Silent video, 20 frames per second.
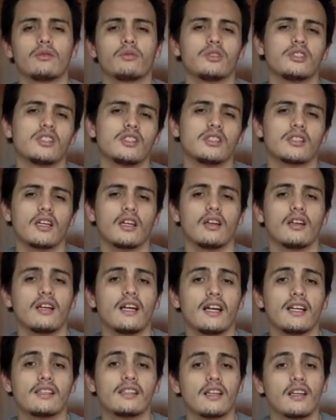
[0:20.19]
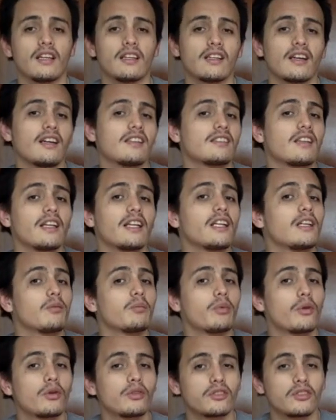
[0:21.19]
which is kind of nice, and it has a little
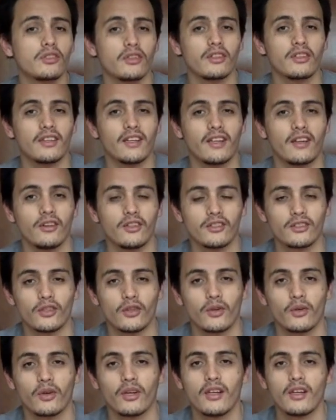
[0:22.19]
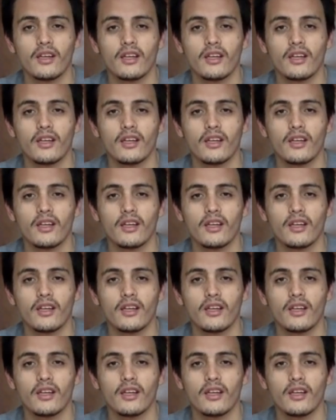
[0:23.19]
poster there. So